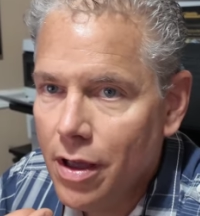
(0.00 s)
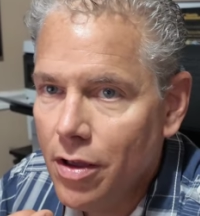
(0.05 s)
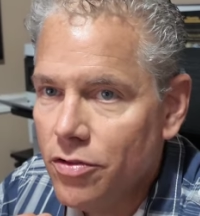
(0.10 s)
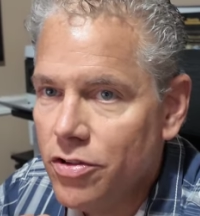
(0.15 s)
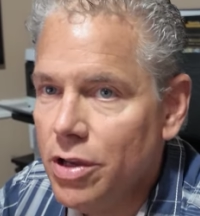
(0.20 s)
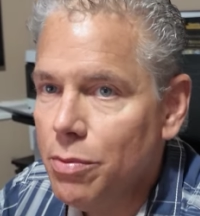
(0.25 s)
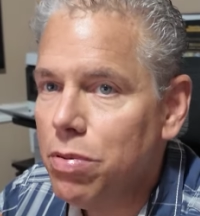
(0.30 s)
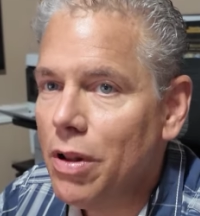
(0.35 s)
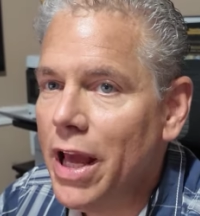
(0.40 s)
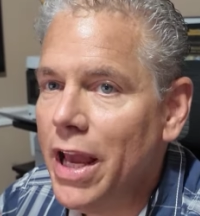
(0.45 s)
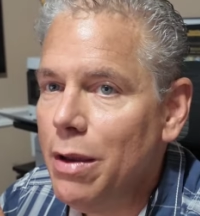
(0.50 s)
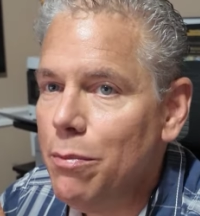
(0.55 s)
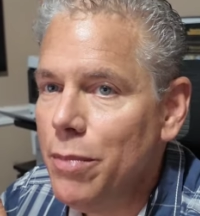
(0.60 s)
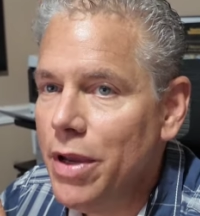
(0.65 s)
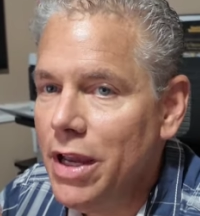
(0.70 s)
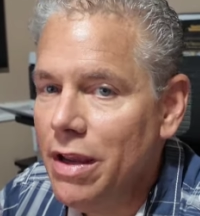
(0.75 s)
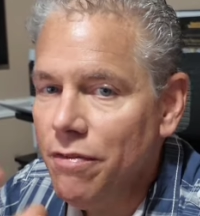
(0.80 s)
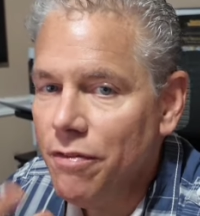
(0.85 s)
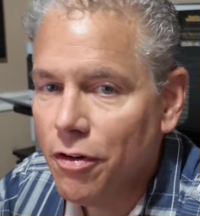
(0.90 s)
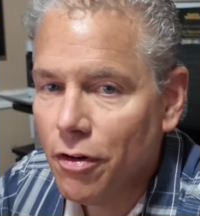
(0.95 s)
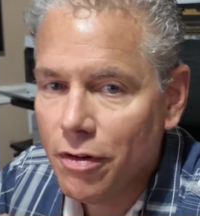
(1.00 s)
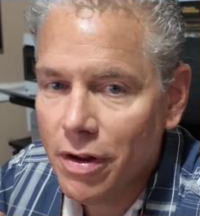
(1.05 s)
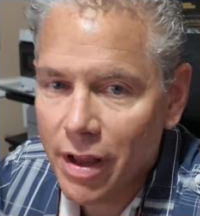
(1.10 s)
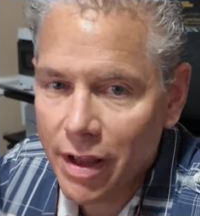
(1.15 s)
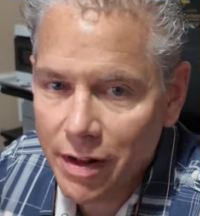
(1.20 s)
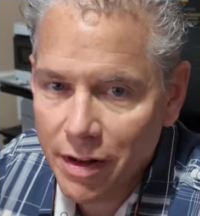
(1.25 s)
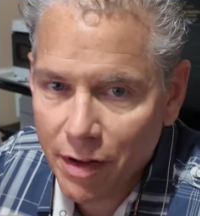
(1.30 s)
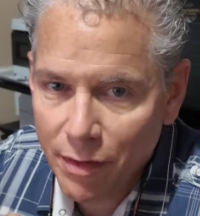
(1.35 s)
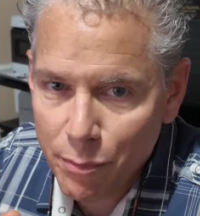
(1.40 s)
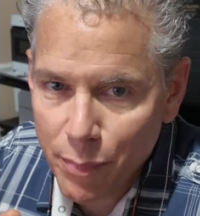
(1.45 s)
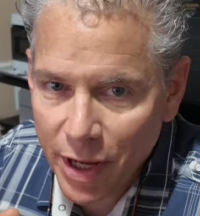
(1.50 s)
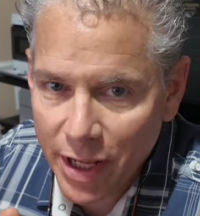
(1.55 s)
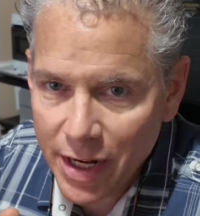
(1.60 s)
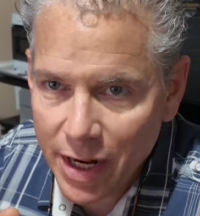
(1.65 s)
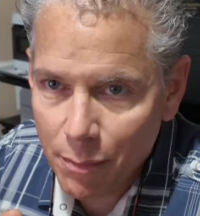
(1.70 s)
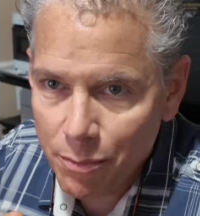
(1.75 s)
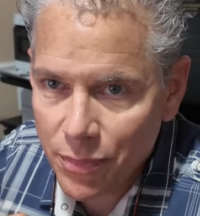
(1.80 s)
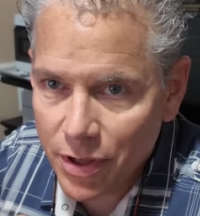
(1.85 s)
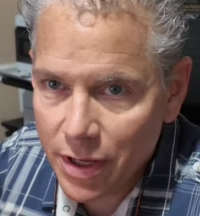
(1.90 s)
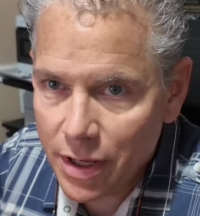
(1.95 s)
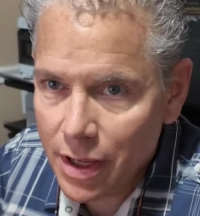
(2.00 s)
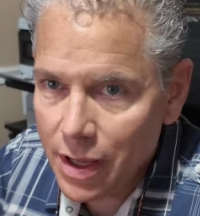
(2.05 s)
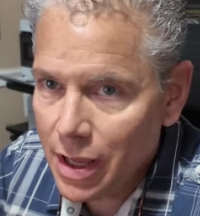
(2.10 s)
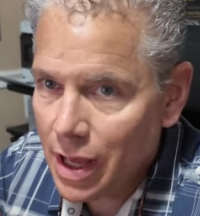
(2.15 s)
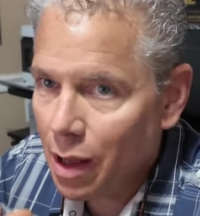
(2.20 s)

She blamed me for it being empty.